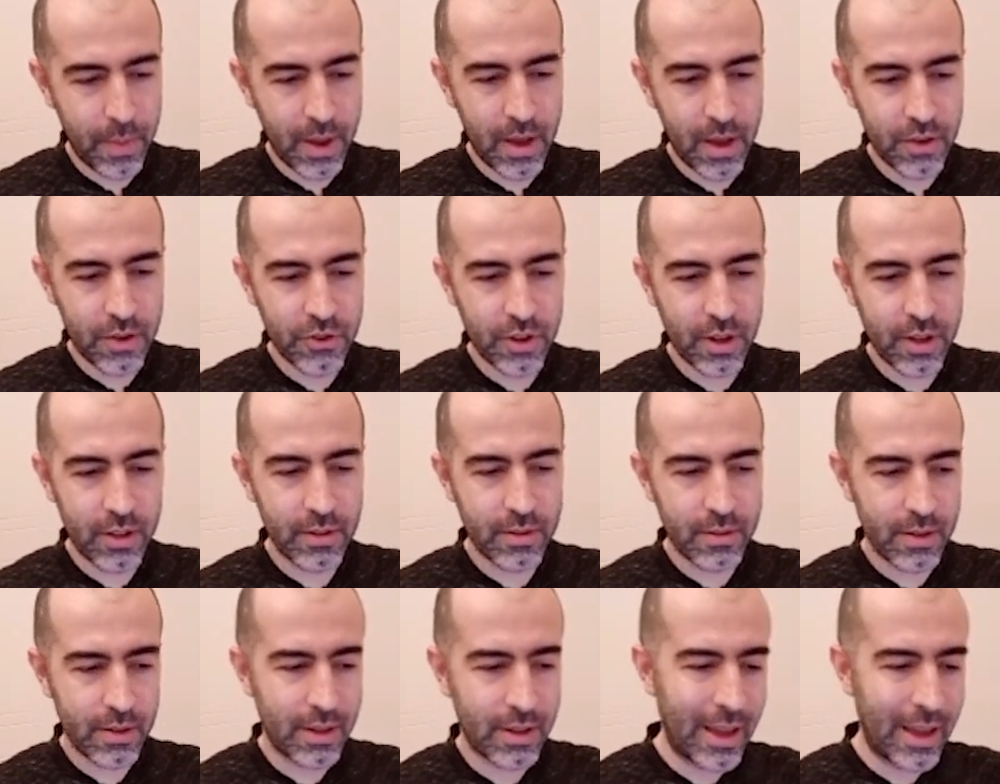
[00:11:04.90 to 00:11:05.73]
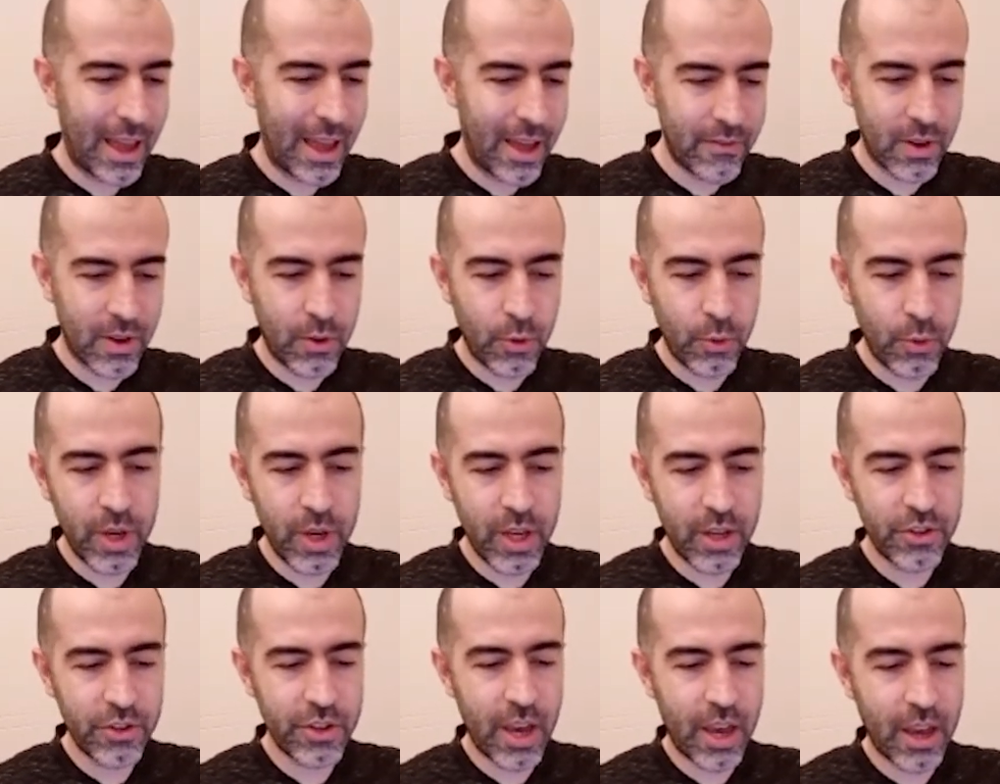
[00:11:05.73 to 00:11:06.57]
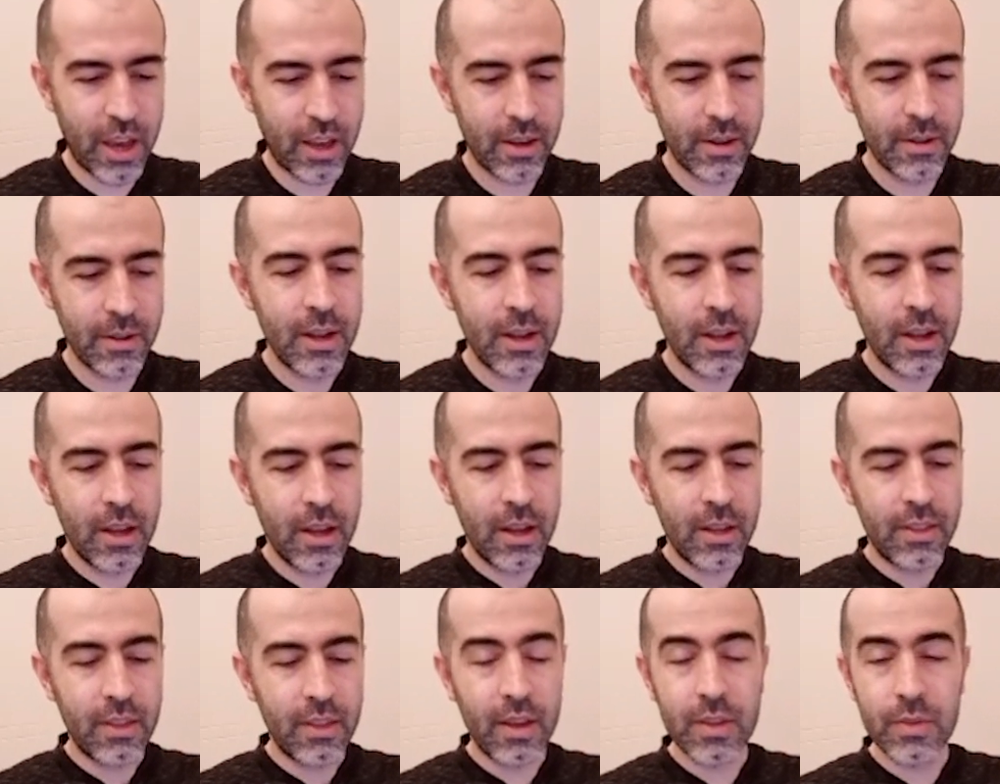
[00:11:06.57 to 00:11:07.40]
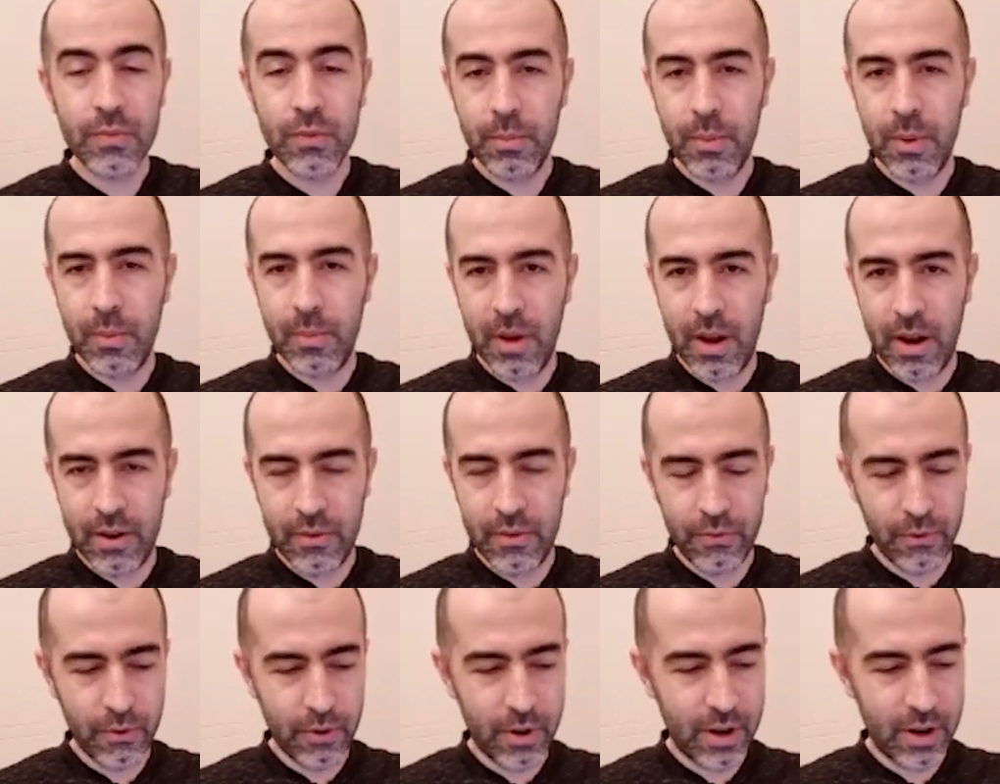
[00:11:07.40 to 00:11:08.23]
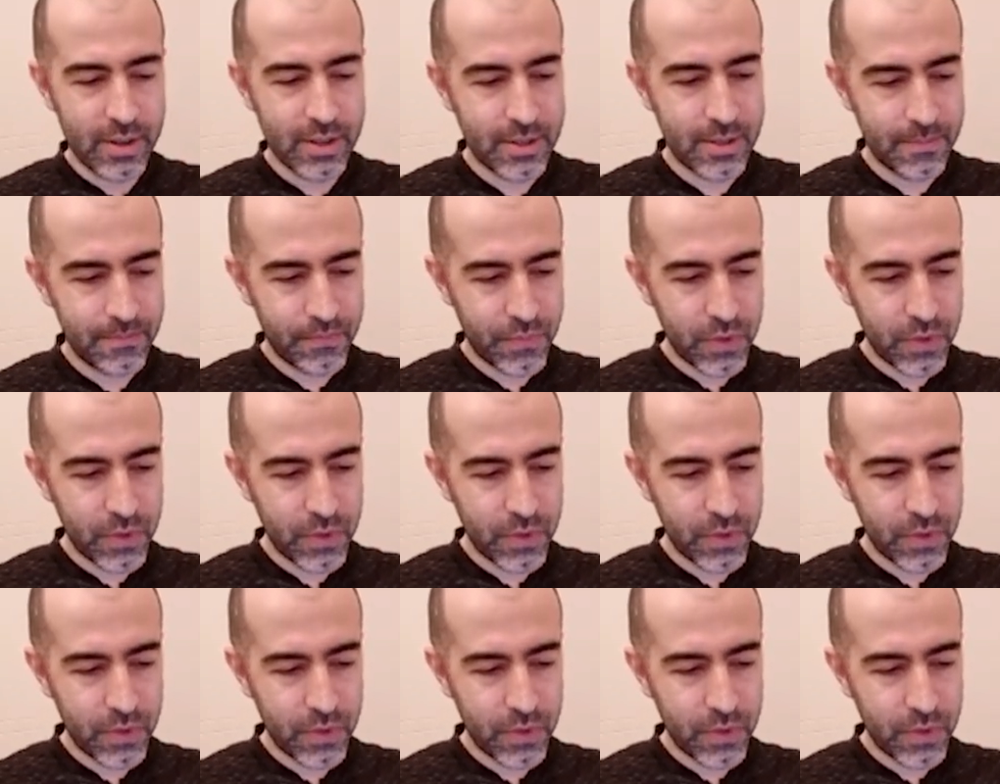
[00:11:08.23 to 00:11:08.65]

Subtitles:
page and have a quick check, things will be better for us.